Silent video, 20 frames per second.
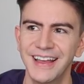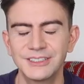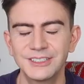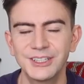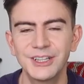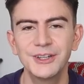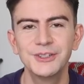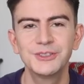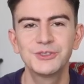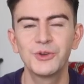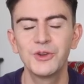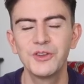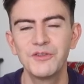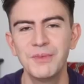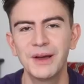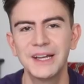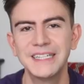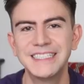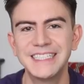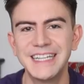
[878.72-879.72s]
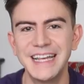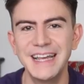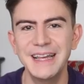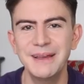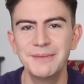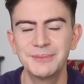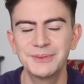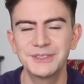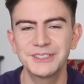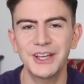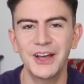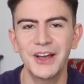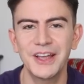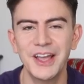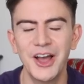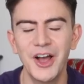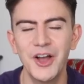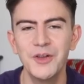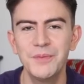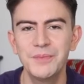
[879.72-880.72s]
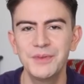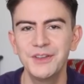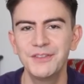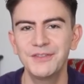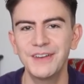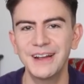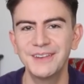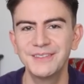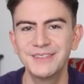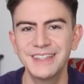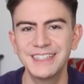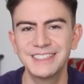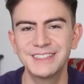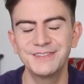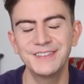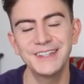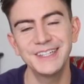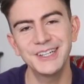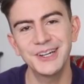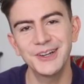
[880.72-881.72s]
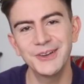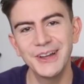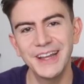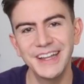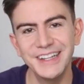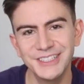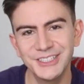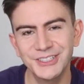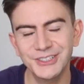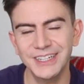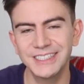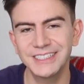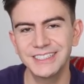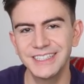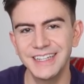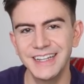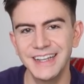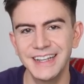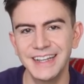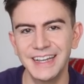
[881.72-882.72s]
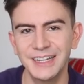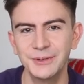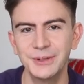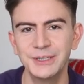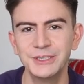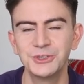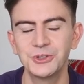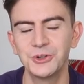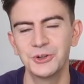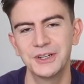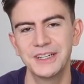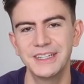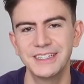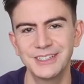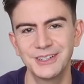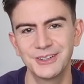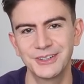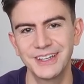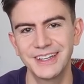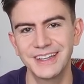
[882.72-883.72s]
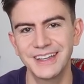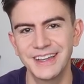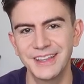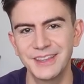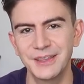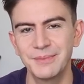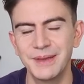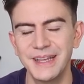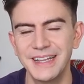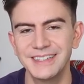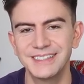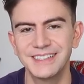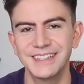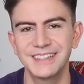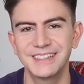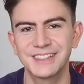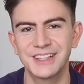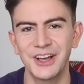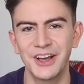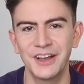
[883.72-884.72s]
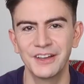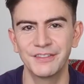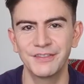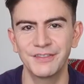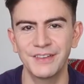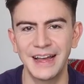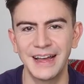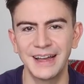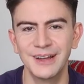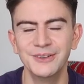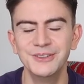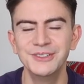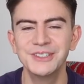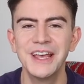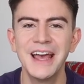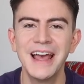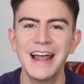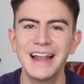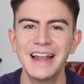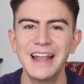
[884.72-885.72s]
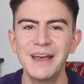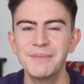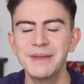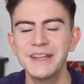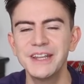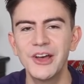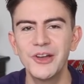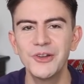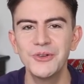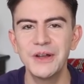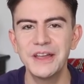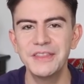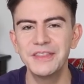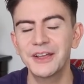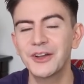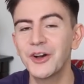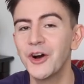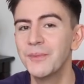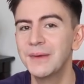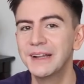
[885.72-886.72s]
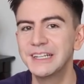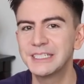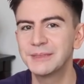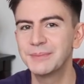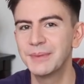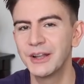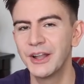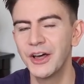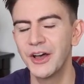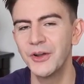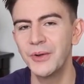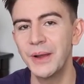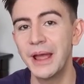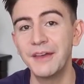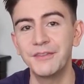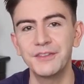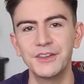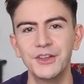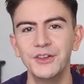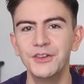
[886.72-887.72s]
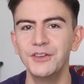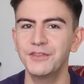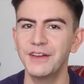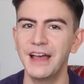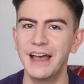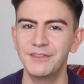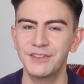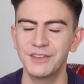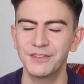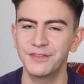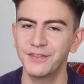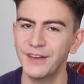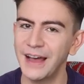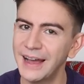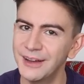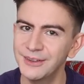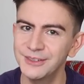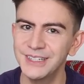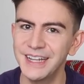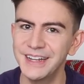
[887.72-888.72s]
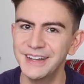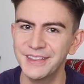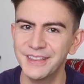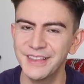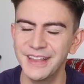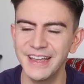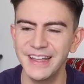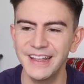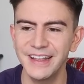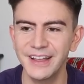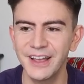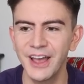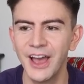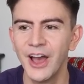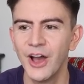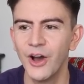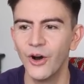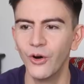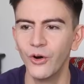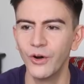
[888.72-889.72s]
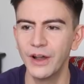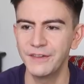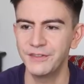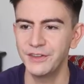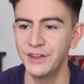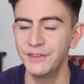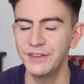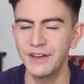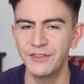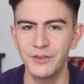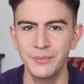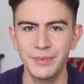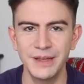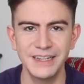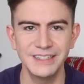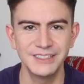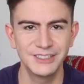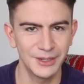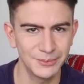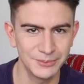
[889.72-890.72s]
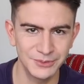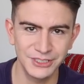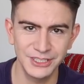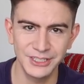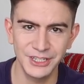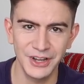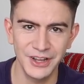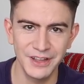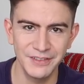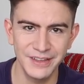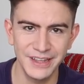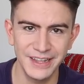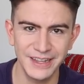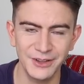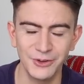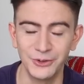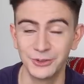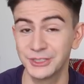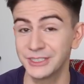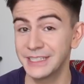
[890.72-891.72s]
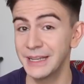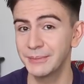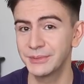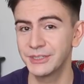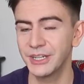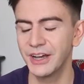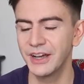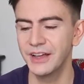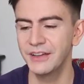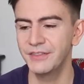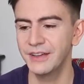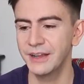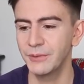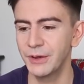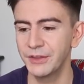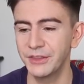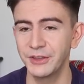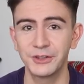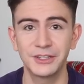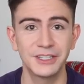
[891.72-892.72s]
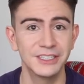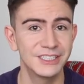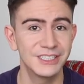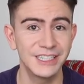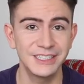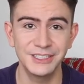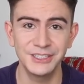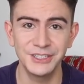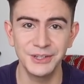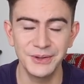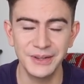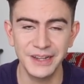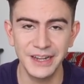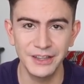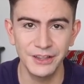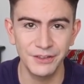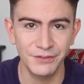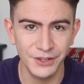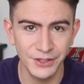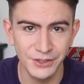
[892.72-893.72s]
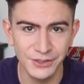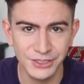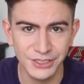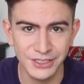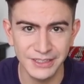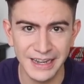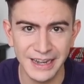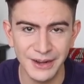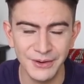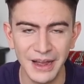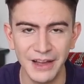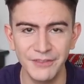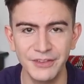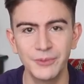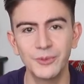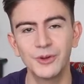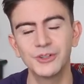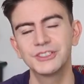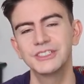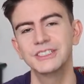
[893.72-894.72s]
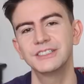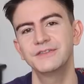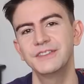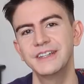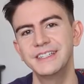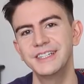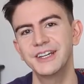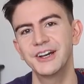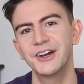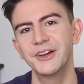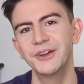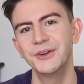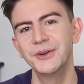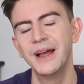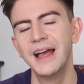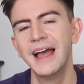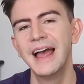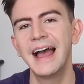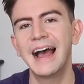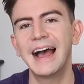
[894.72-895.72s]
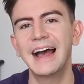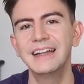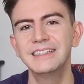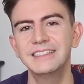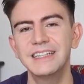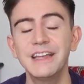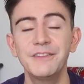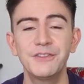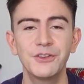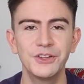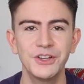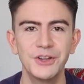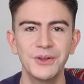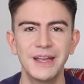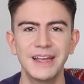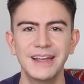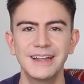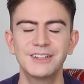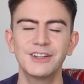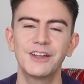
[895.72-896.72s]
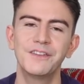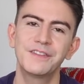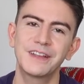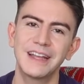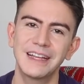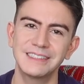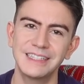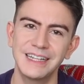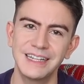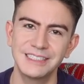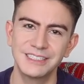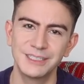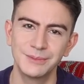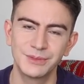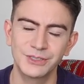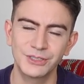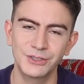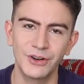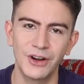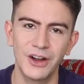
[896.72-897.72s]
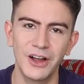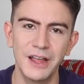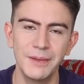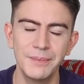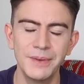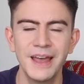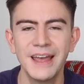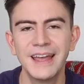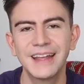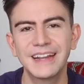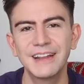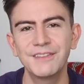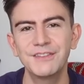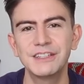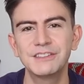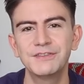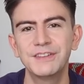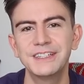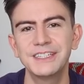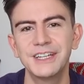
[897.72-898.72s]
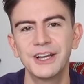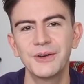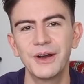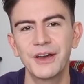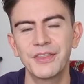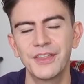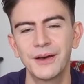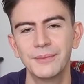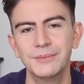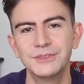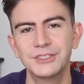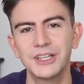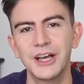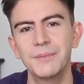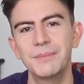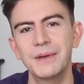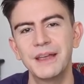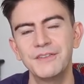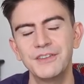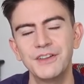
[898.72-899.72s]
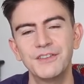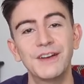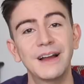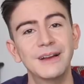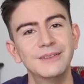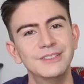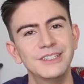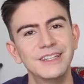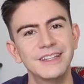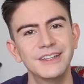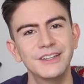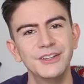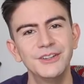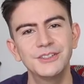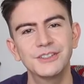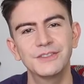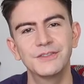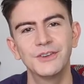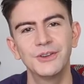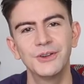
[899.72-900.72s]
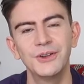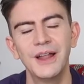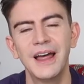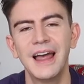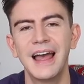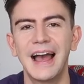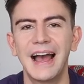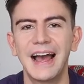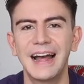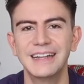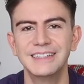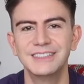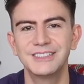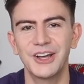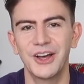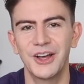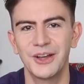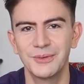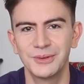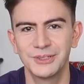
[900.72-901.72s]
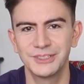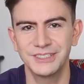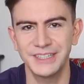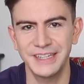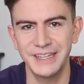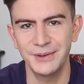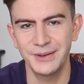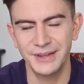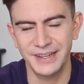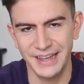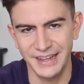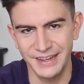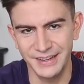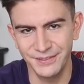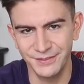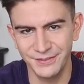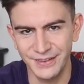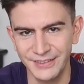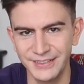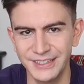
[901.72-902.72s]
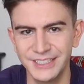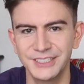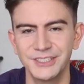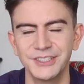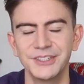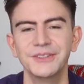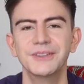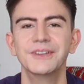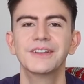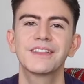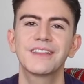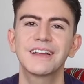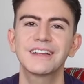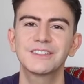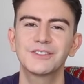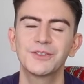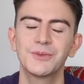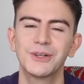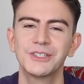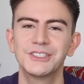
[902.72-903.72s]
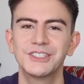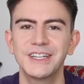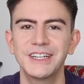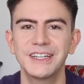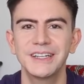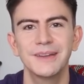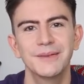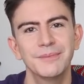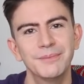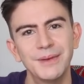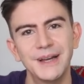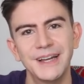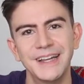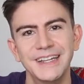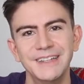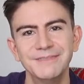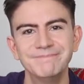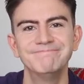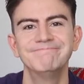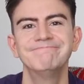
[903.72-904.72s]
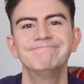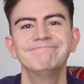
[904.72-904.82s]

So those are all of my tips. I hope you found this video interesting and you enjoyed looking at the pieces that I've found. Let me know in the comments below if you've ever found anything or if you've ever been dumpster diving or skip diving, whether you'd consider doing it in the future now having watched this video. And if you're new here, don't forget to hit subscribe. Give this video a thumbs up if you found it useful, and I will see you again very soon. Thanks for watching. Bye.